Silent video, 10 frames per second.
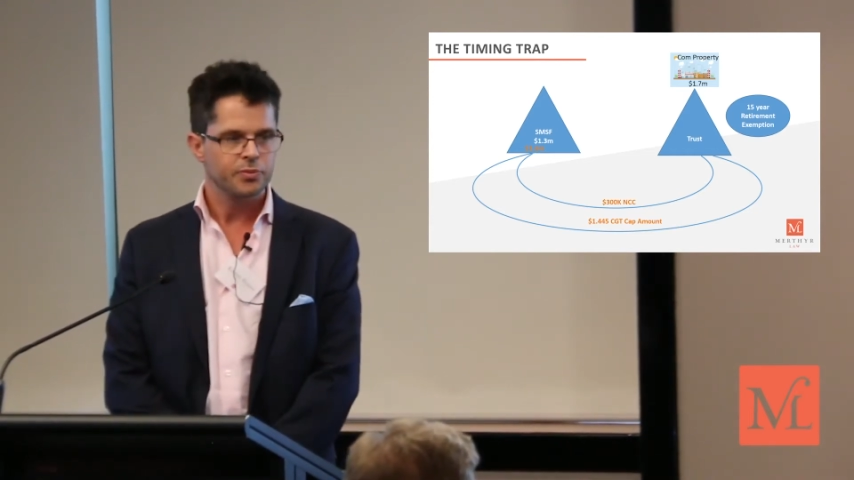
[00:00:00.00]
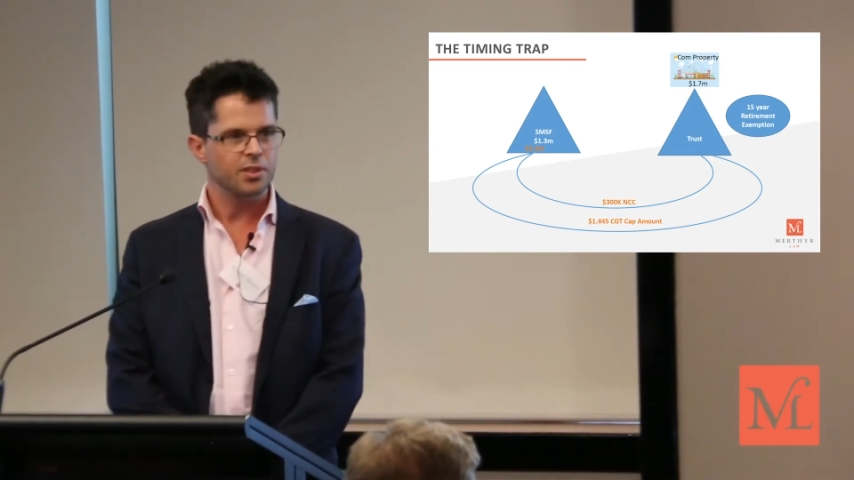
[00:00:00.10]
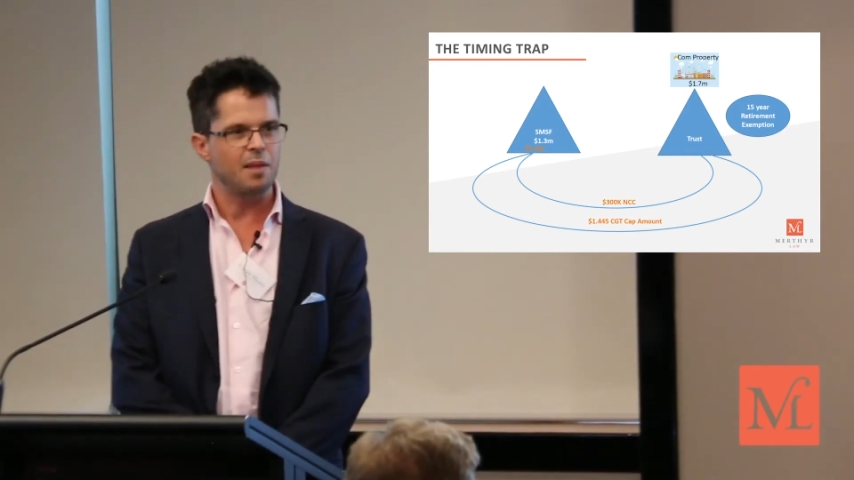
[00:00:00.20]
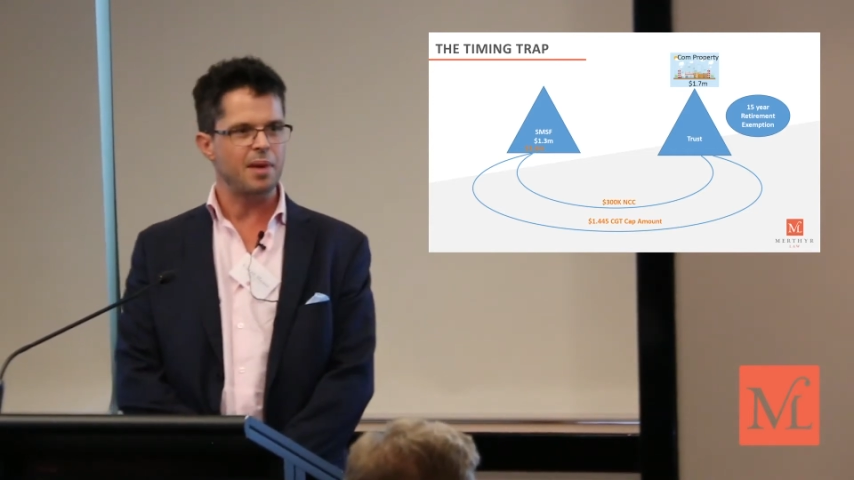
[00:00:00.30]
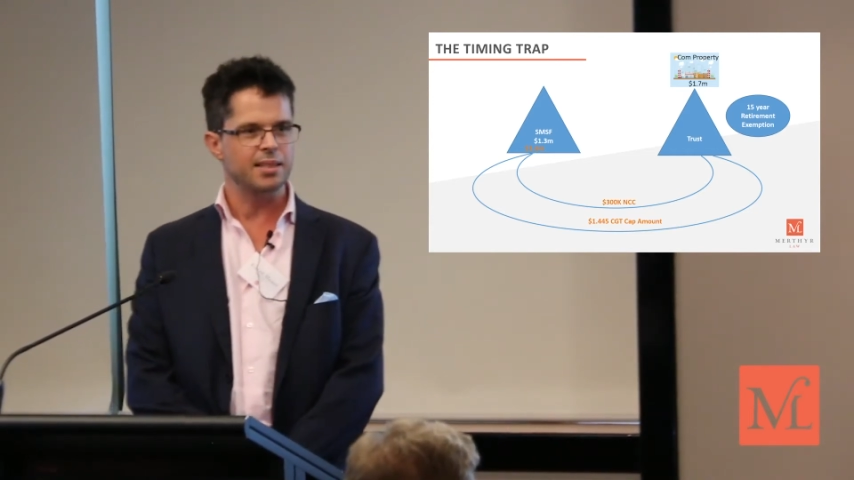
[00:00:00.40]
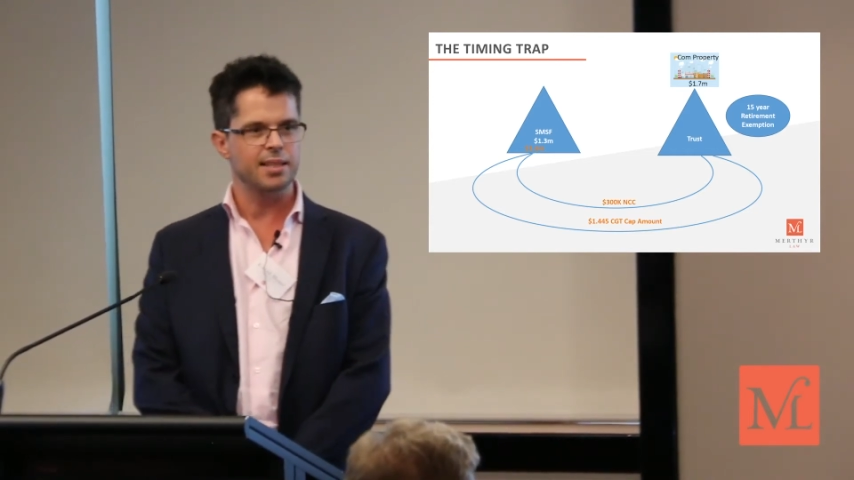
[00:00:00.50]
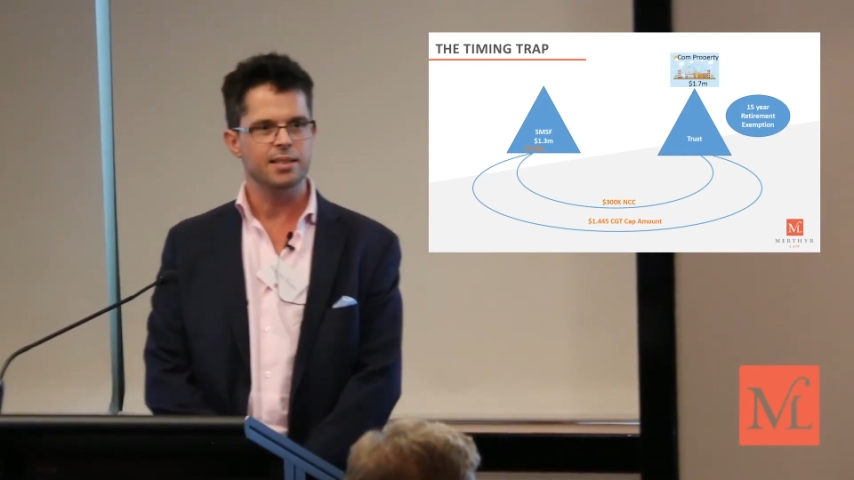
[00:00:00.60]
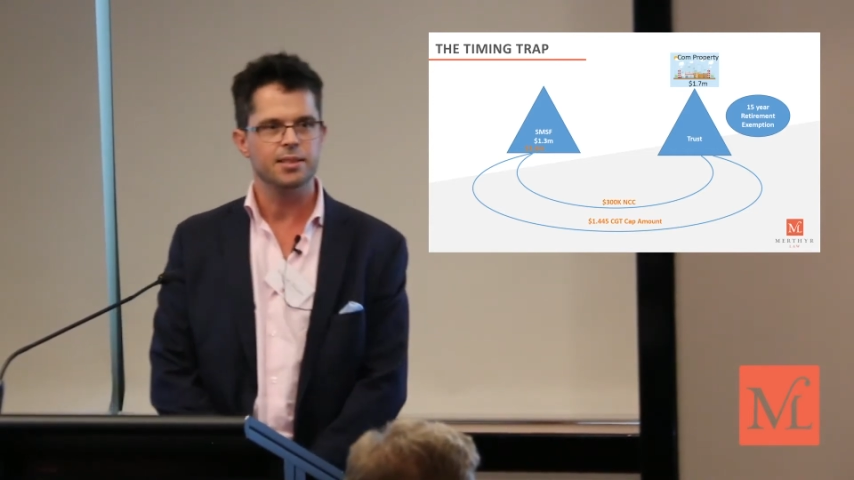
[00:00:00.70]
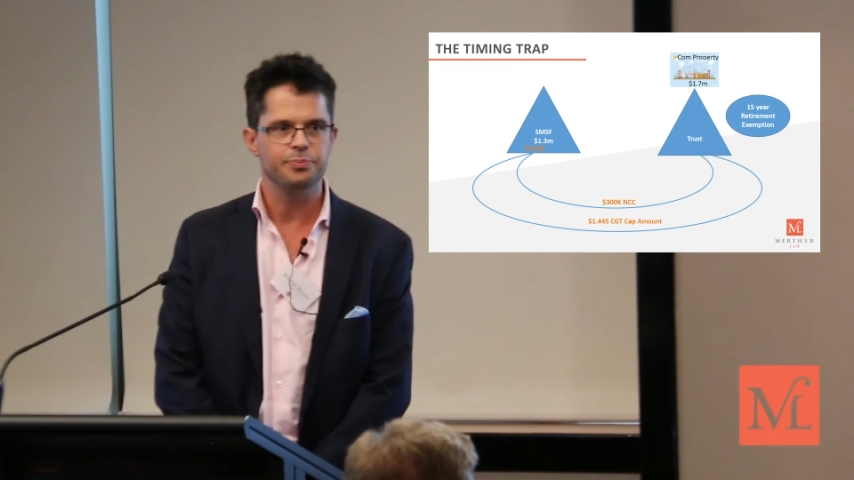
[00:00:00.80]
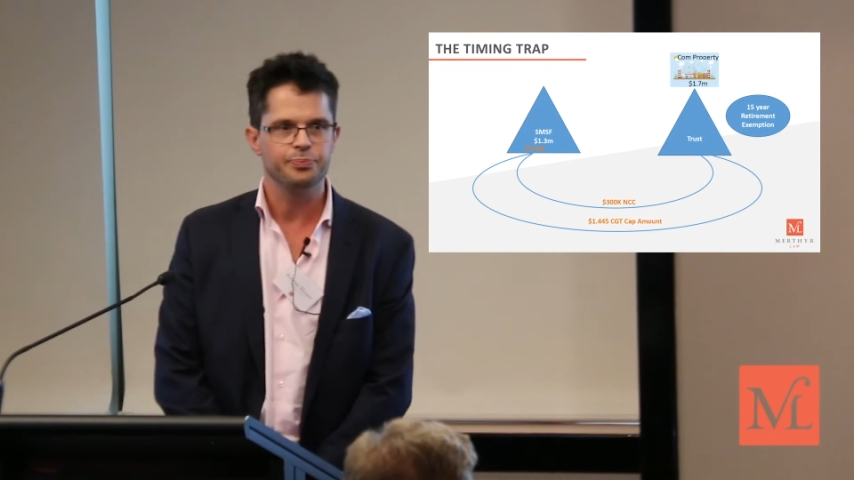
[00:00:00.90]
Does that make sense?